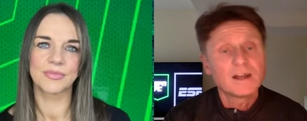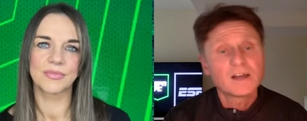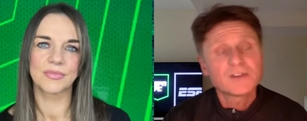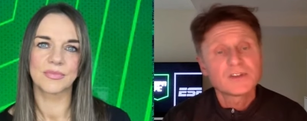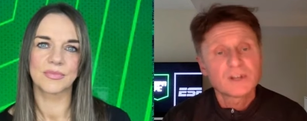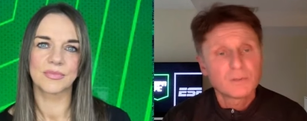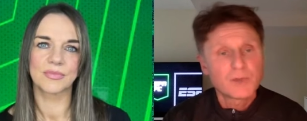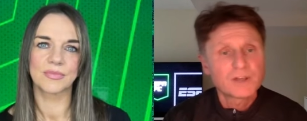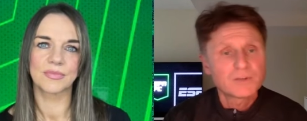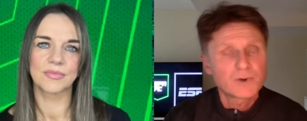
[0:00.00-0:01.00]
Speaker 1: I think they'll
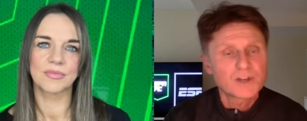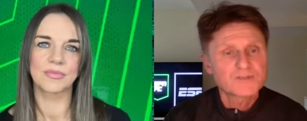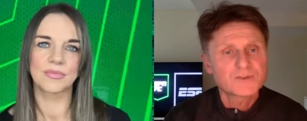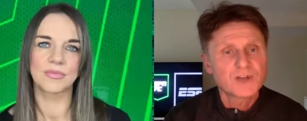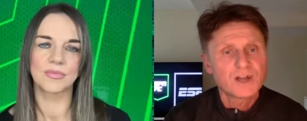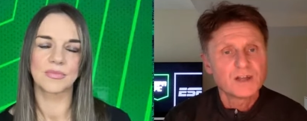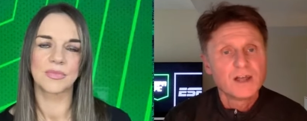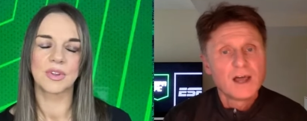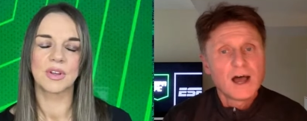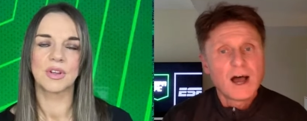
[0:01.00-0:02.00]
pay the price for that.
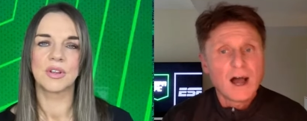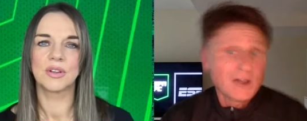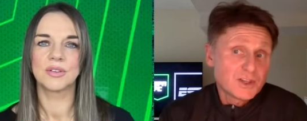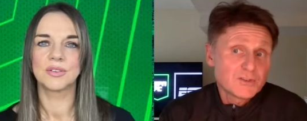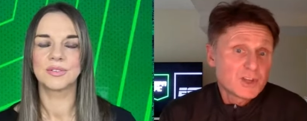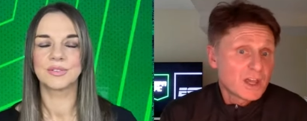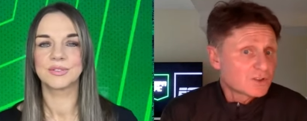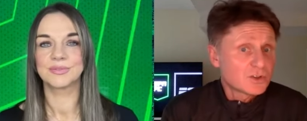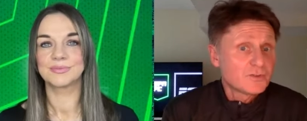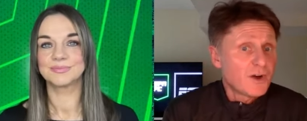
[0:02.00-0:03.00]
I think if they
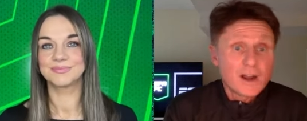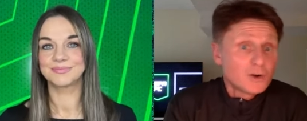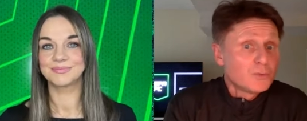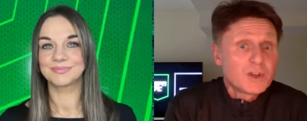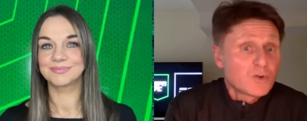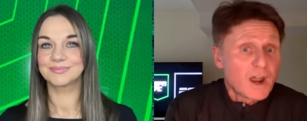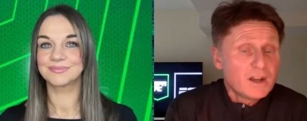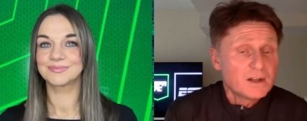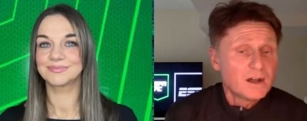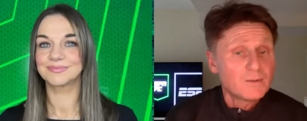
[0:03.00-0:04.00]
get to the final, it'll be
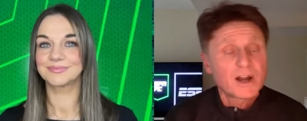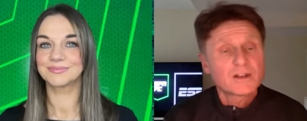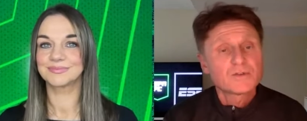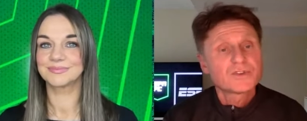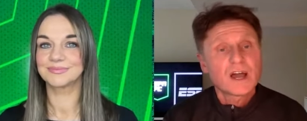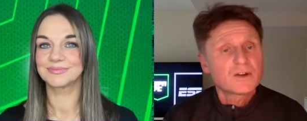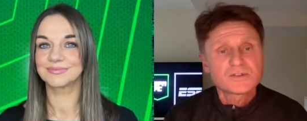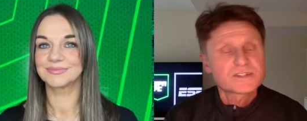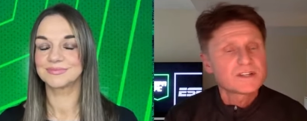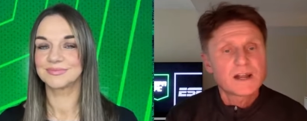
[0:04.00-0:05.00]
great, but I
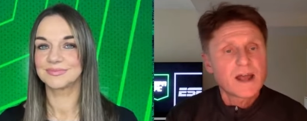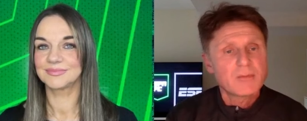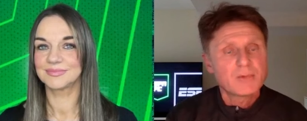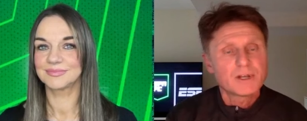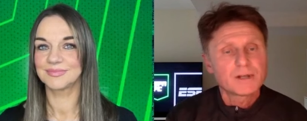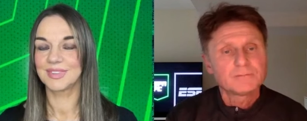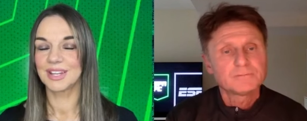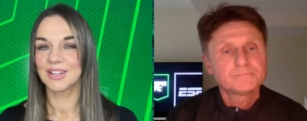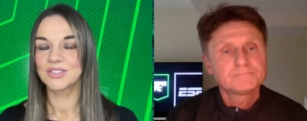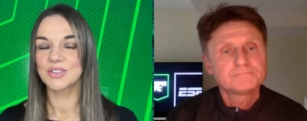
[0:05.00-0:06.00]
don't see that happening.
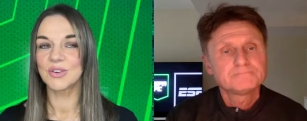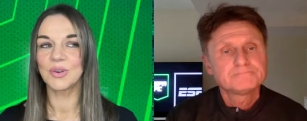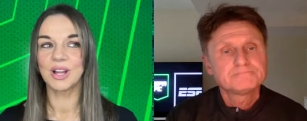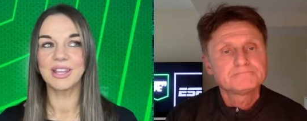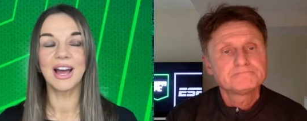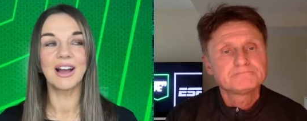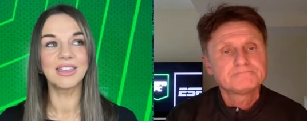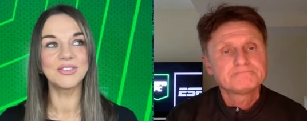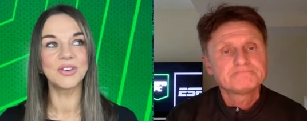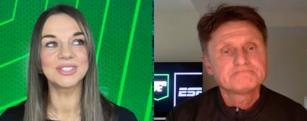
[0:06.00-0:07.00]
Speaker 2: So, yeah,
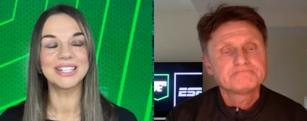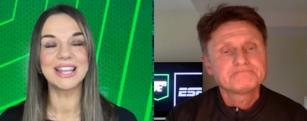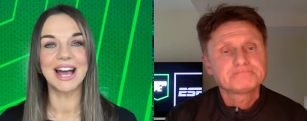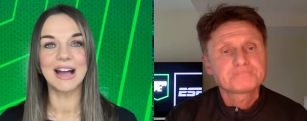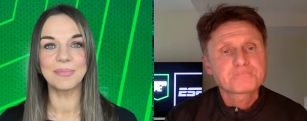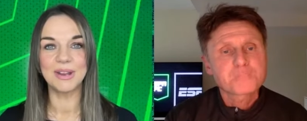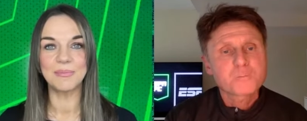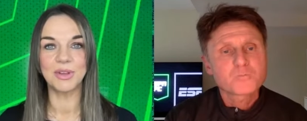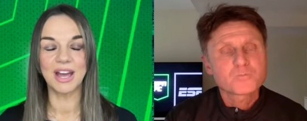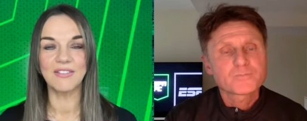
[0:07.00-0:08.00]
you don't see that
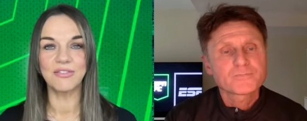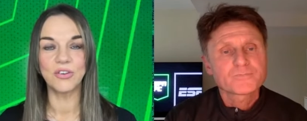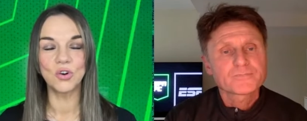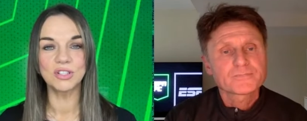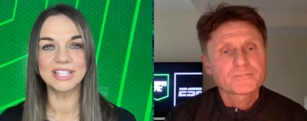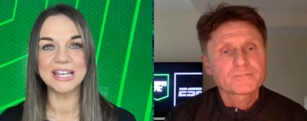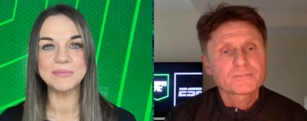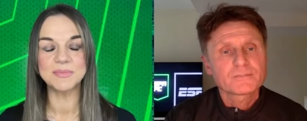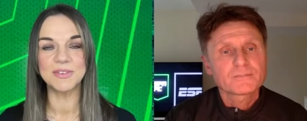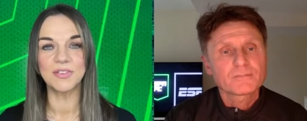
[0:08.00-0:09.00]
happening, but you have 4
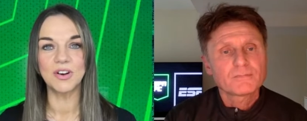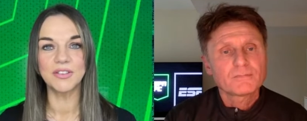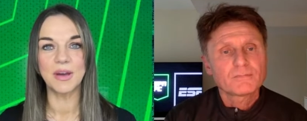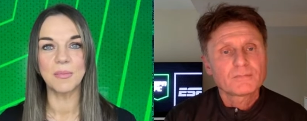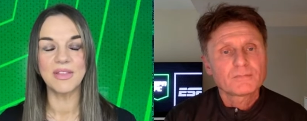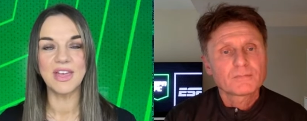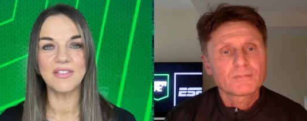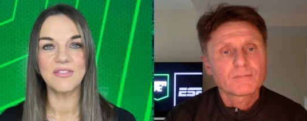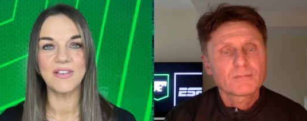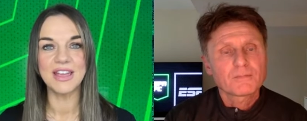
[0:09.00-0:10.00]
teams before them when
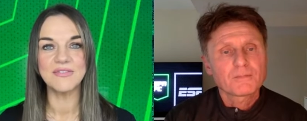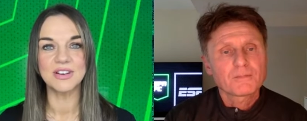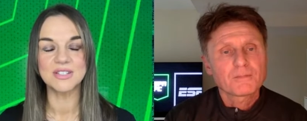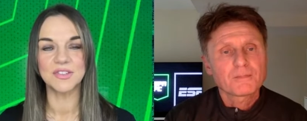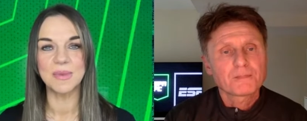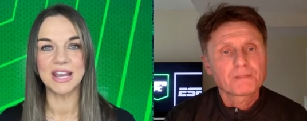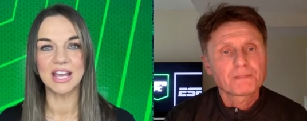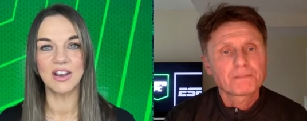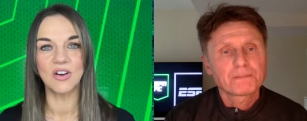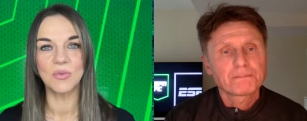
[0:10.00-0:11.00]
they're the favourites for
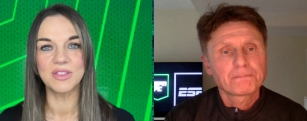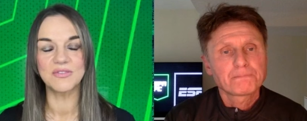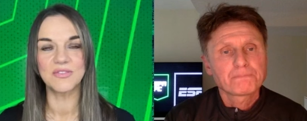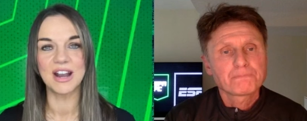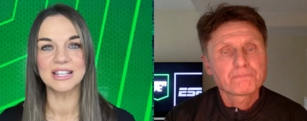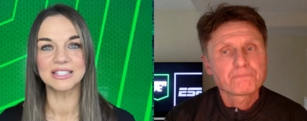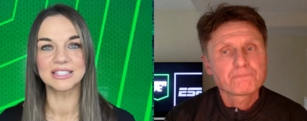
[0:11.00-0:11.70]
many, along with France.